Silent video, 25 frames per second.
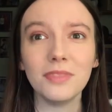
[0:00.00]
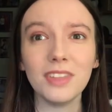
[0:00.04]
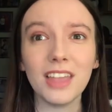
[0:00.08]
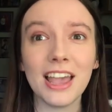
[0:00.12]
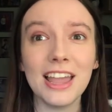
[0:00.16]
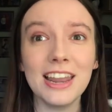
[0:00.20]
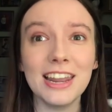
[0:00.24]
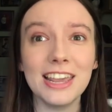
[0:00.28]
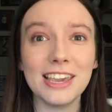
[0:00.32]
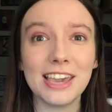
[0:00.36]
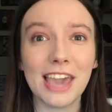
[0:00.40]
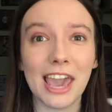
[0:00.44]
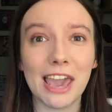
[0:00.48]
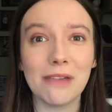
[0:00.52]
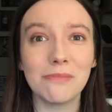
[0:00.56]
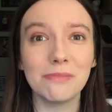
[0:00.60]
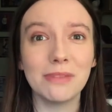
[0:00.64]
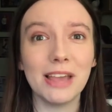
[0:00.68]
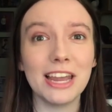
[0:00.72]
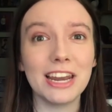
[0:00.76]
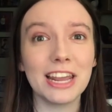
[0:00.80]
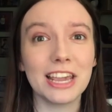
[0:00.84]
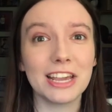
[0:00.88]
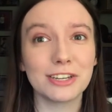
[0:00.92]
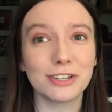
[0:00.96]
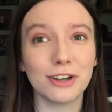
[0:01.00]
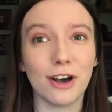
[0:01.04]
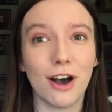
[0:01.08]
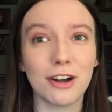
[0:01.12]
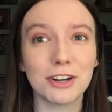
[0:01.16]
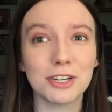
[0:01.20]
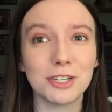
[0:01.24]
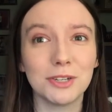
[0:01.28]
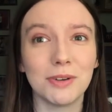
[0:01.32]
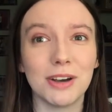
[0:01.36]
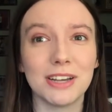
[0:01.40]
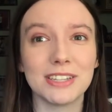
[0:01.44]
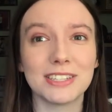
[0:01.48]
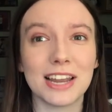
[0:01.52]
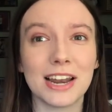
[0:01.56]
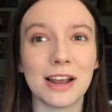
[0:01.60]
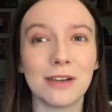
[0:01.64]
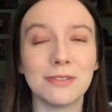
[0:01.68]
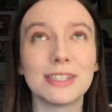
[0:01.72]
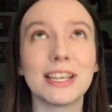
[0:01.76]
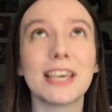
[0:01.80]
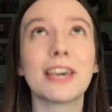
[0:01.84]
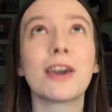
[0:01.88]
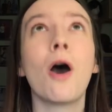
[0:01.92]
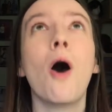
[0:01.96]
And he came and he talked to us, and I
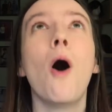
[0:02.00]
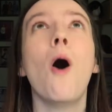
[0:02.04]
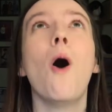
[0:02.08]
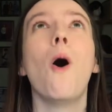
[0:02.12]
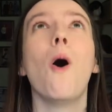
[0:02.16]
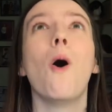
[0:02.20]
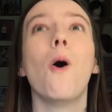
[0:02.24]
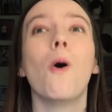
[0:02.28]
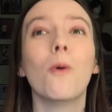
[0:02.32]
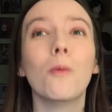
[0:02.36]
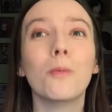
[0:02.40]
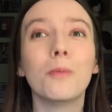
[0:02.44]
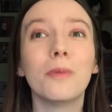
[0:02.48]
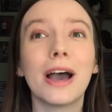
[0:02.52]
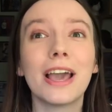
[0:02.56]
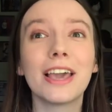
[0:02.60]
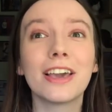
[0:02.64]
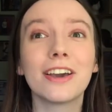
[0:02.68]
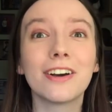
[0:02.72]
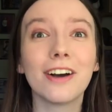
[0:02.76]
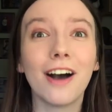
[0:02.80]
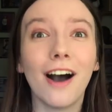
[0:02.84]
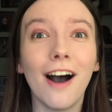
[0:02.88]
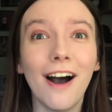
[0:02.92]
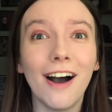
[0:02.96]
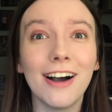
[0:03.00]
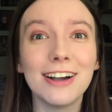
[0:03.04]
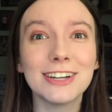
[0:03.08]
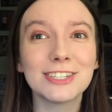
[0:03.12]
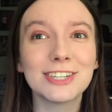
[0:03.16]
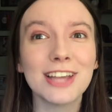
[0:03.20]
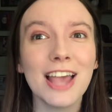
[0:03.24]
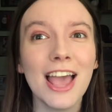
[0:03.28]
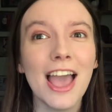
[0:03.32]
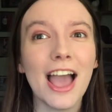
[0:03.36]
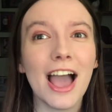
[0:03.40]
was like, oh my gosh.